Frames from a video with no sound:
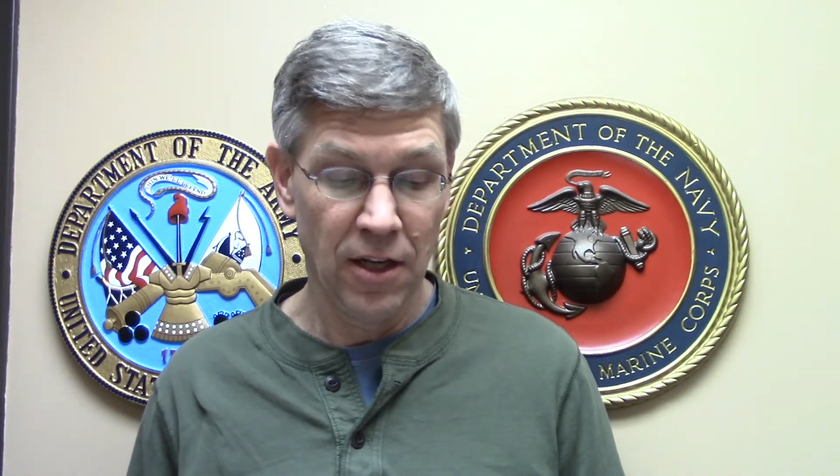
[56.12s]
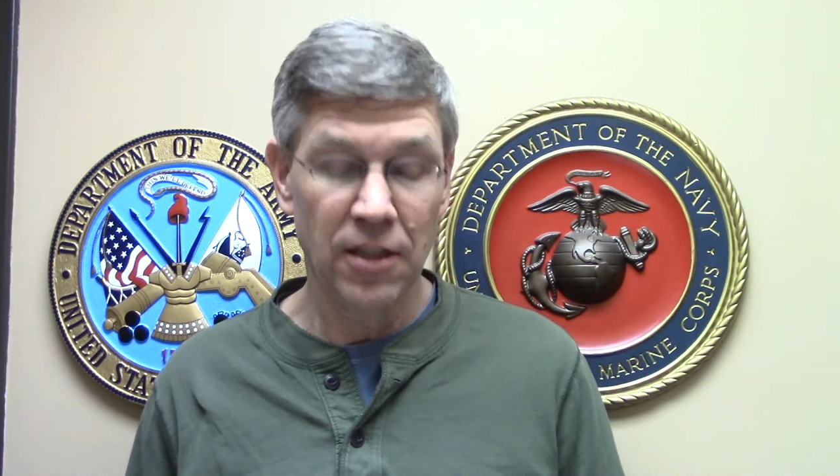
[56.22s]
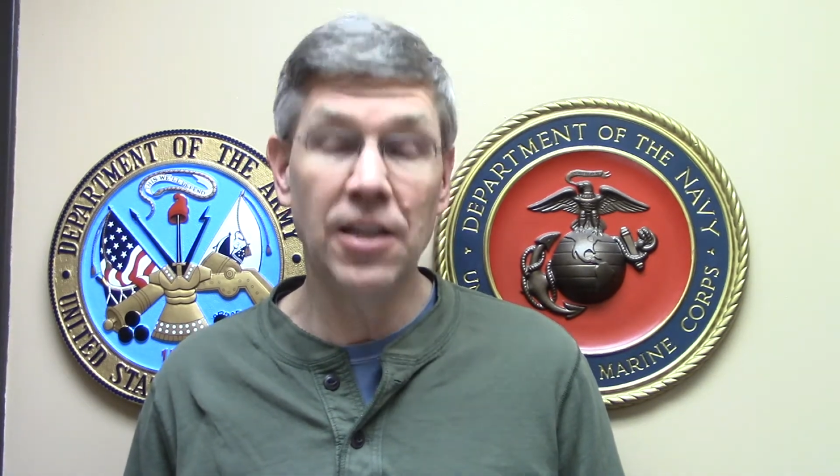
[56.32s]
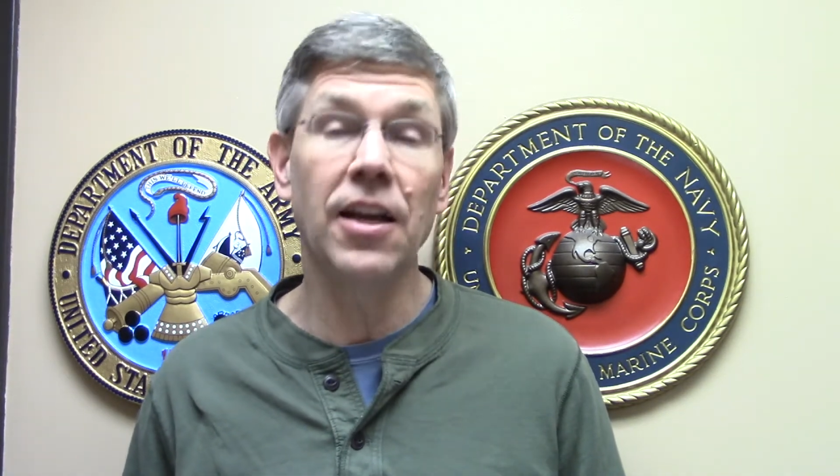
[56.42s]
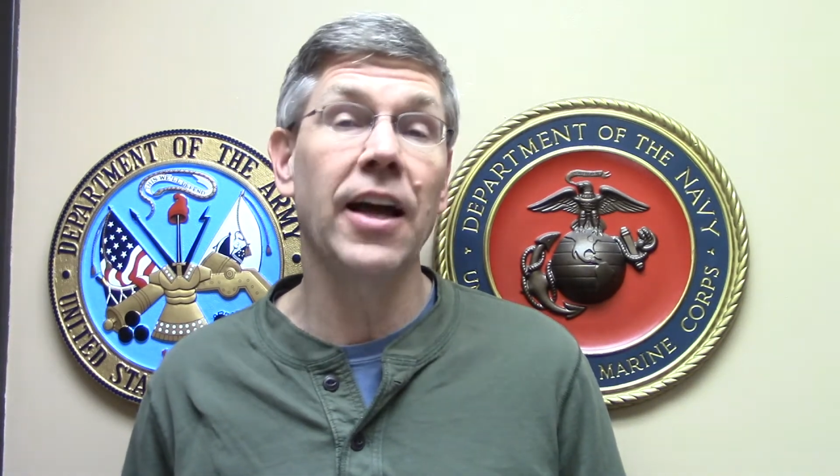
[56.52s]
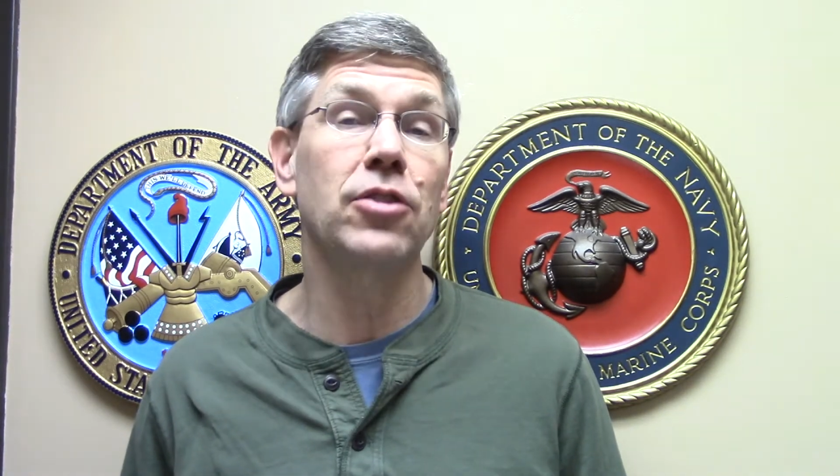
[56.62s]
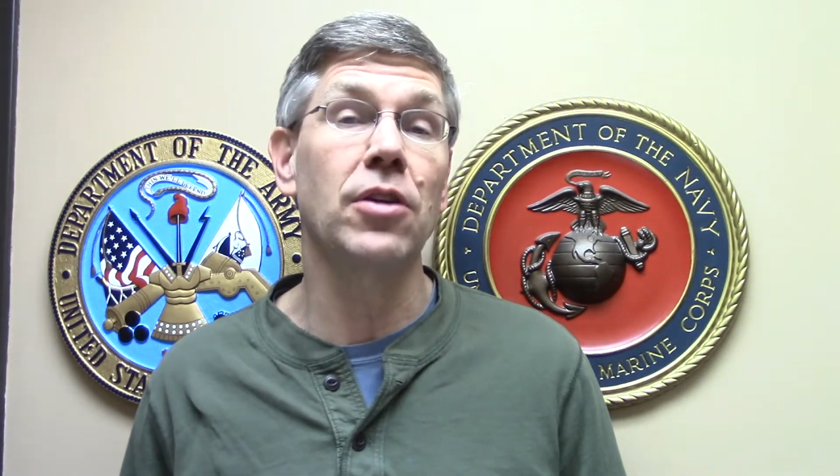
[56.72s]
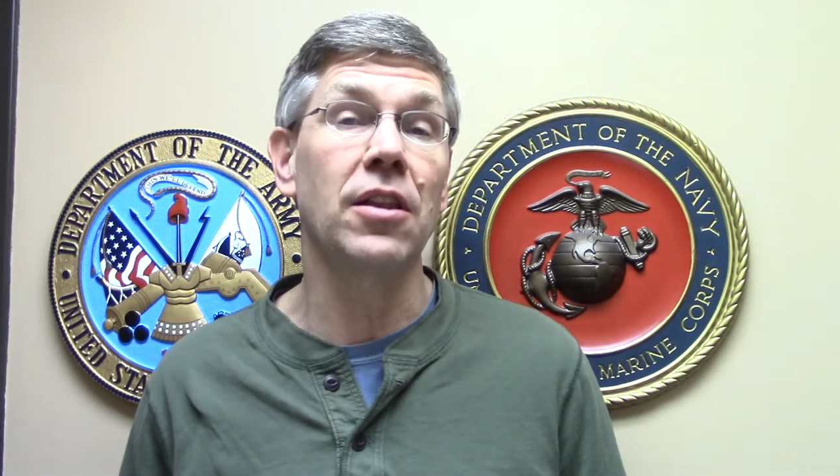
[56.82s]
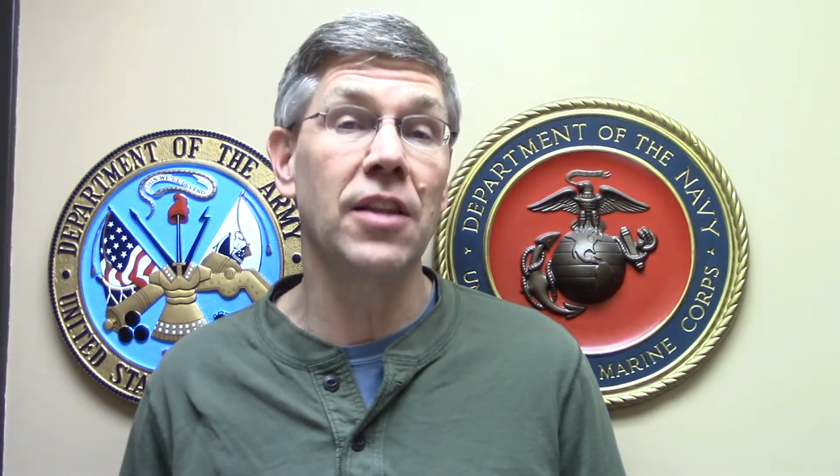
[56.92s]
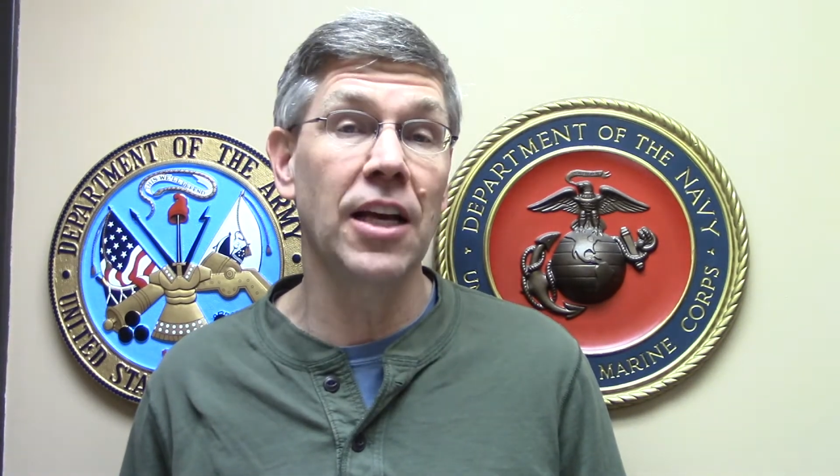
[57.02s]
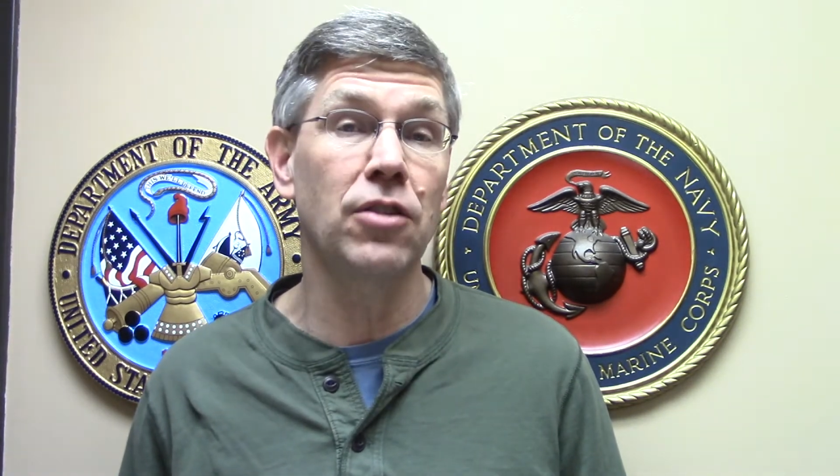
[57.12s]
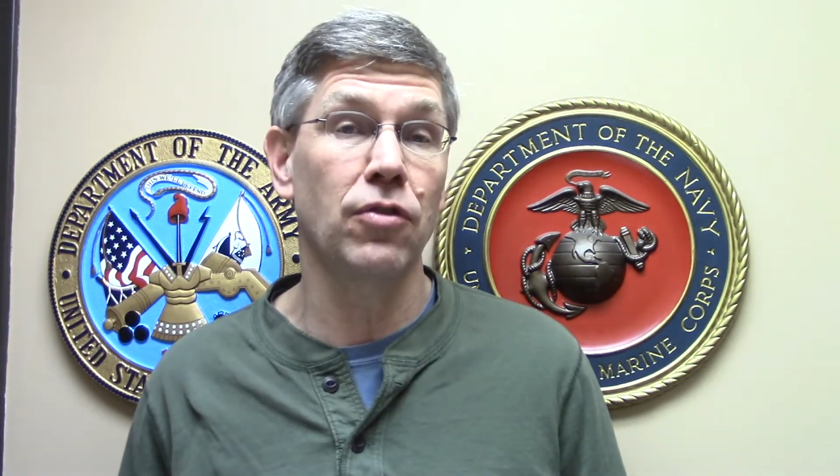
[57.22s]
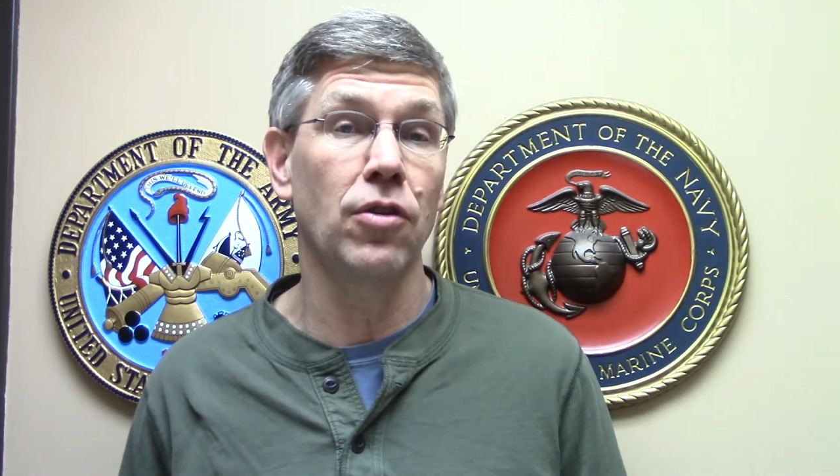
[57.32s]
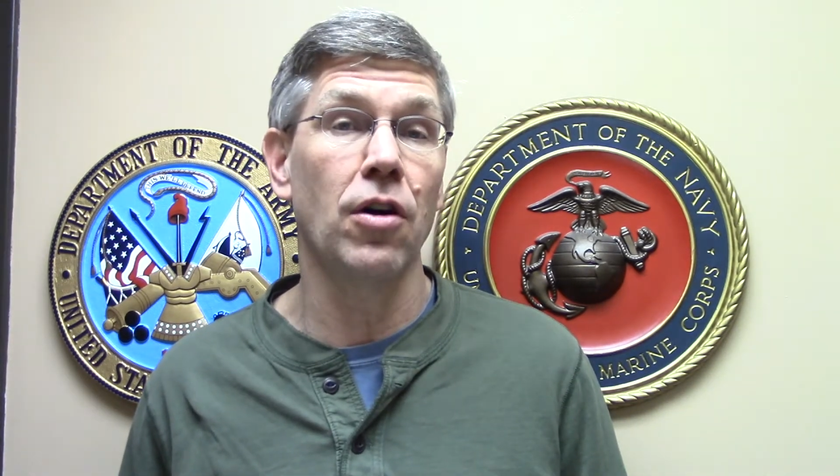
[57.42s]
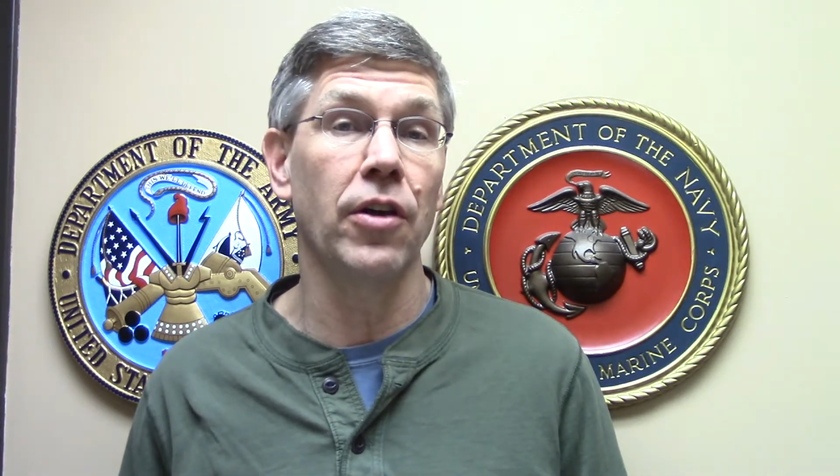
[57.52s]
Tina, actually, thanks
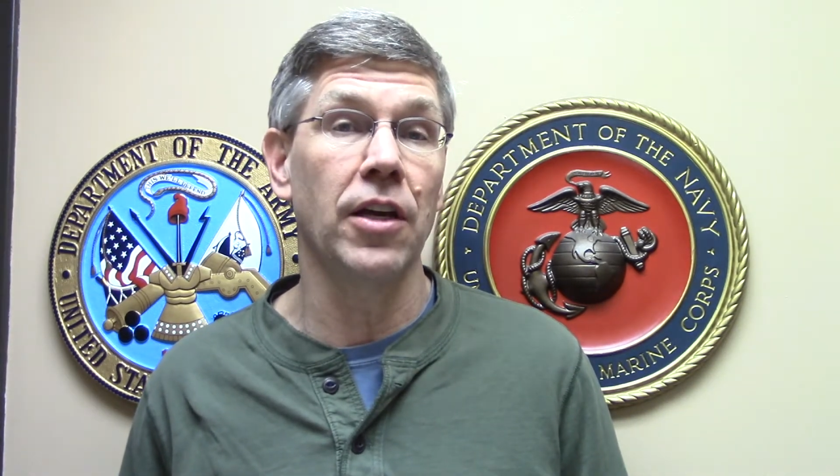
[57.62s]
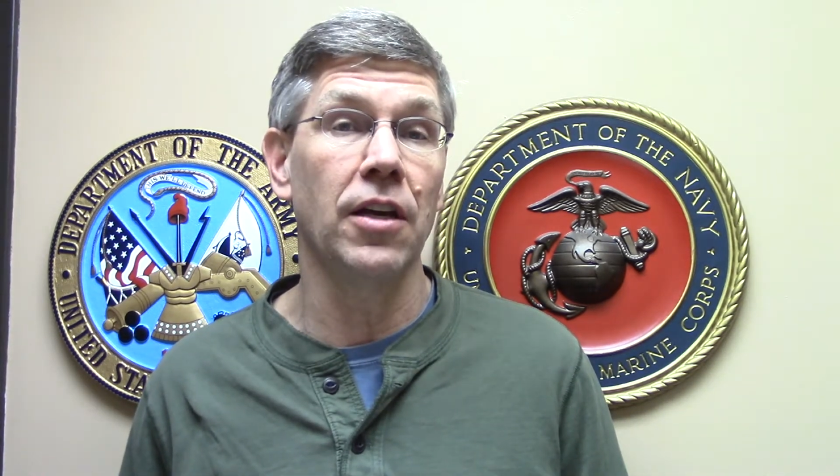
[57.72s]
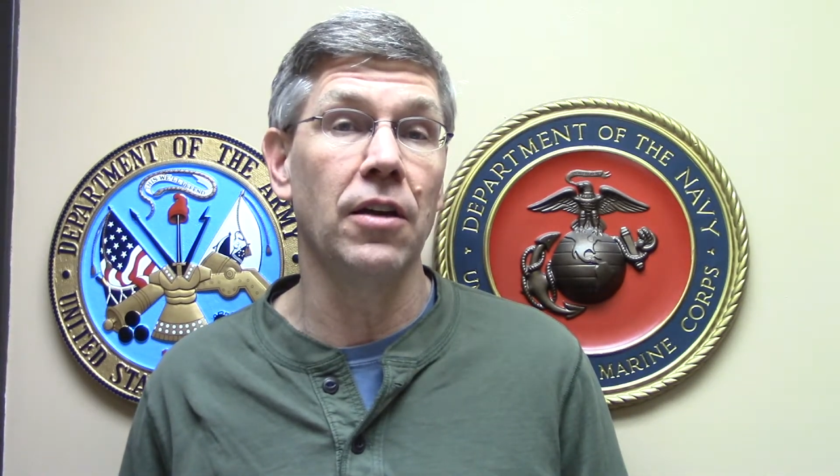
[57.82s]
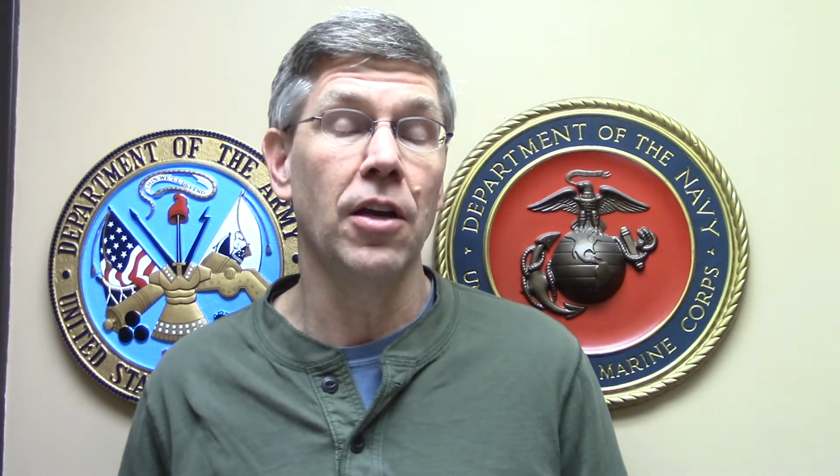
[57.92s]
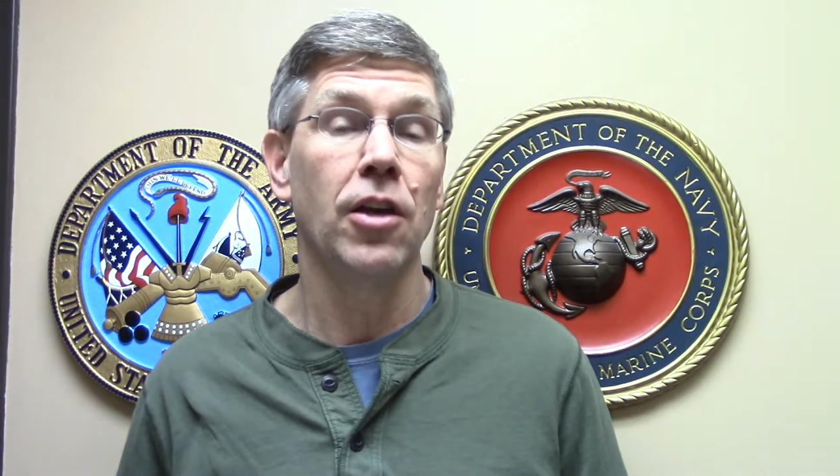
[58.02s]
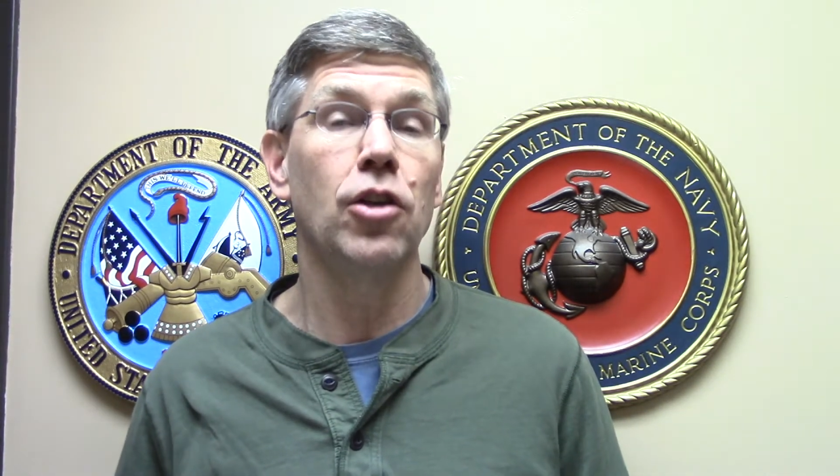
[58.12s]
for calling in.